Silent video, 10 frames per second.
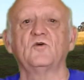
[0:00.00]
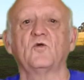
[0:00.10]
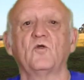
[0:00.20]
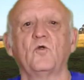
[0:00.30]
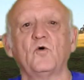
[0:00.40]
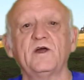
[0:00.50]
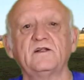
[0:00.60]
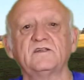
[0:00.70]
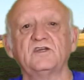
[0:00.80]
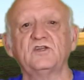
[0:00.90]

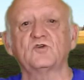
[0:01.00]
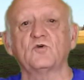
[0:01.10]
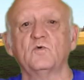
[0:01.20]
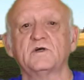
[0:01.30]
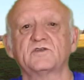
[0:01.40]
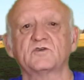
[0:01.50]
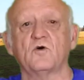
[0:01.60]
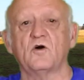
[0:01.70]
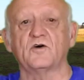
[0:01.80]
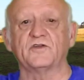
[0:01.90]
loyalty towards
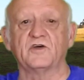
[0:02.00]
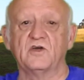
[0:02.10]
God,